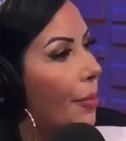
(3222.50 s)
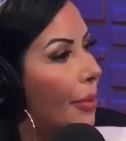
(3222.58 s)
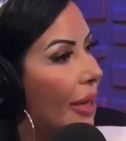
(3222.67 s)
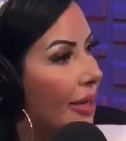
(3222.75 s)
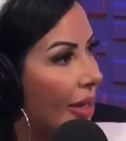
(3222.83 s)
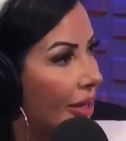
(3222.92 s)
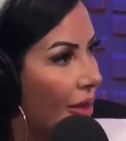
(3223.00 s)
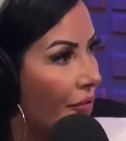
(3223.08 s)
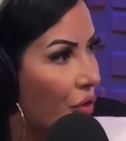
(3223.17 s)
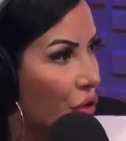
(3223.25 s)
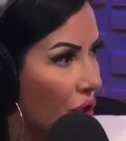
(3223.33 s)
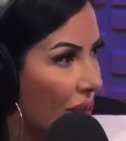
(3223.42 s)
because it's
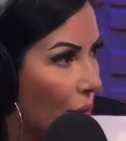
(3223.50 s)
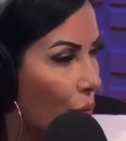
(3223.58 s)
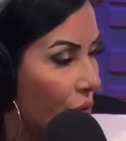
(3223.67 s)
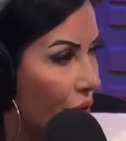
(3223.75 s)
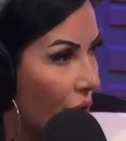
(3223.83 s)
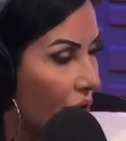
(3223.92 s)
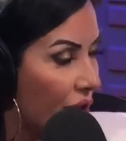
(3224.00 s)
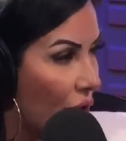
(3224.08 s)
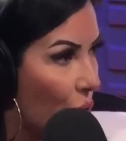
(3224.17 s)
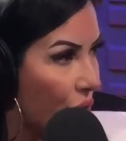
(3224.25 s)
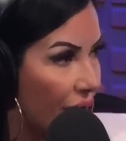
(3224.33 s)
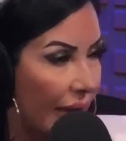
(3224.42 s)
different. Just like with
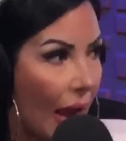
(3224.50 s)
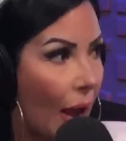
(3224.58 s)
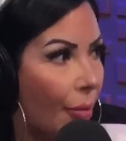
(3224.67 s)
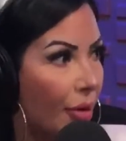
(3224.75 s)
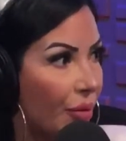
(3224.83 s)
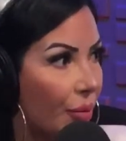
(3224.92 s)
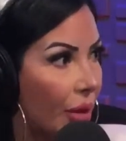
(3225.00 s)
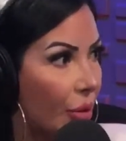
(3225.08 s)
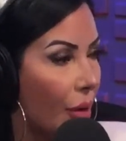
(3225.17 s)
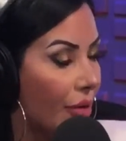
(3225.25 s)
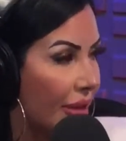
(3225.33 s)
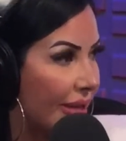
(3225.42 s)
the Cowboys, really
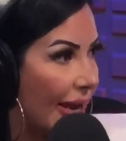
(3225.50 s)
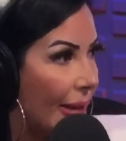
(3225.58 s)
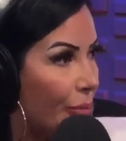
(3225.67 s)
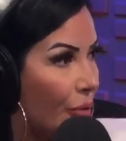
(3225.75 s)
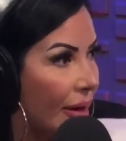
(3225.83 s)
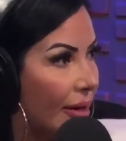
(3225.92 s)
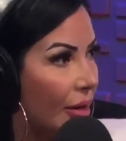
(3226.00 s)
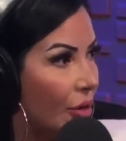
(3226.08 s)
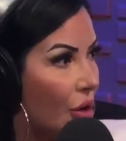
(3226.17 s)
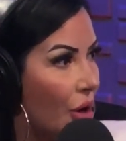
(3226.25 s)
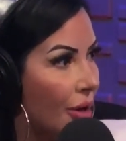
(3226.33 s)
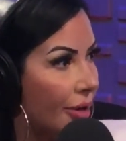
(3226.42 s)
quick, they signed Brandon
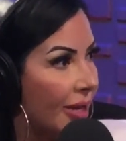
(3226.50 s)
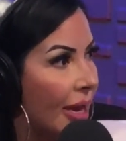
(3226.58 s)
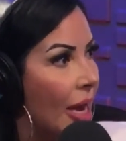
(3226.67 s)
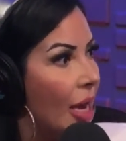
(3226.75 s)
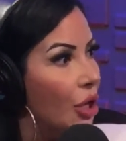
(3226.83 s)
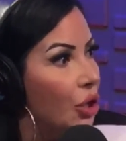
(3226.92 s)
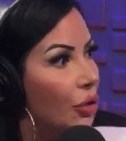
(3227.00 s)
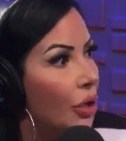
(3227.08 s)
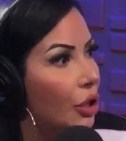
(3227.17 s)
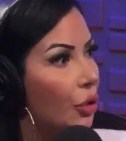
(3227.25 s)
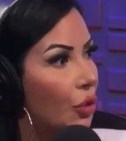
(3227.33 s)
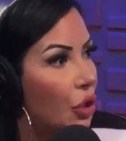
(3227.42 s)
Cooks. You
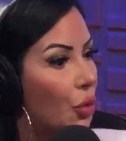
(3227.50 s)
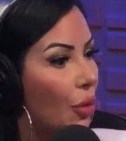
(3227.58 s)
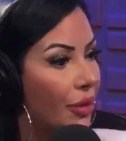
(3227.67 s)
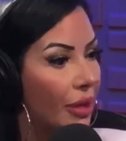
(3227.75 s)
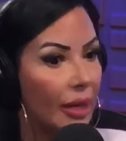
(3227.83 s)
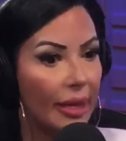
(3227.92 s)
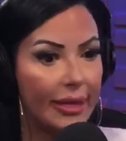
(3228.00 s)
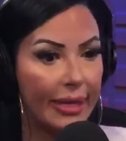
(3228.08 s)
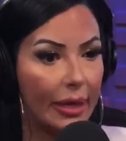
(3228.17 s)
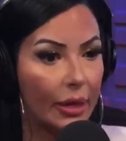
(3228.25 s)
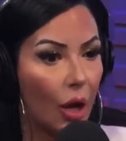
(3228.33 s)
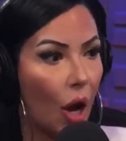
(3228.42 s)
can do what you want. They let
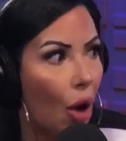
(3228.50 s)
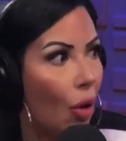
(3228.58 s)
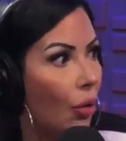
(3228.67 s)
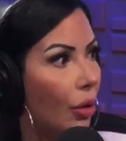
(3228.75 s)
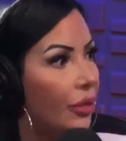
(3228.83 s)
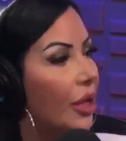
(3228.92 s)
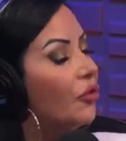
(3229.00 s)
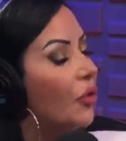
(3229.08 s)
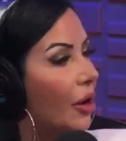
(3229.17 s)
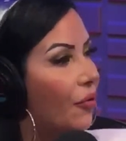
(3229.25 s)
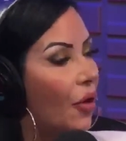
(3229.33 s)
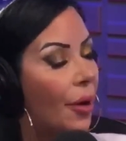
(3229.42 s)
Zeke go. They
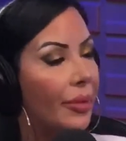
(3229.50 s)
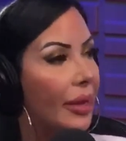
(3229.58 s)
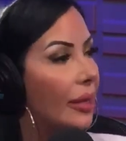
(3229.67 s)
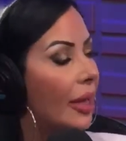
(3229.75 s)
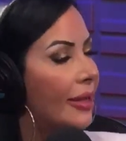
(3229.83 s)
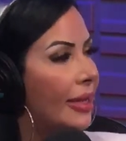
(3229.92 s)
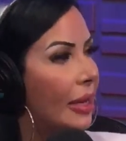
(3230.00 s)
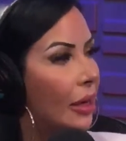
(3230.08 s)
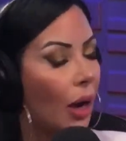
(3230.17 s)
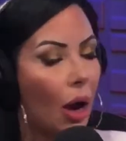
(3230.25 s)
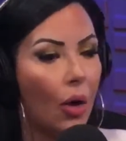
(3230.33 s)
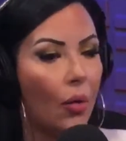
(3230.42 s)
traded for him. They let Zeke
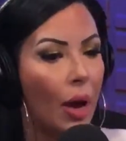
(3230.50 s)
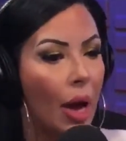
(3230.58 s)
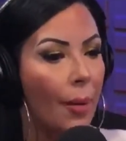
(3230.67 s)
go.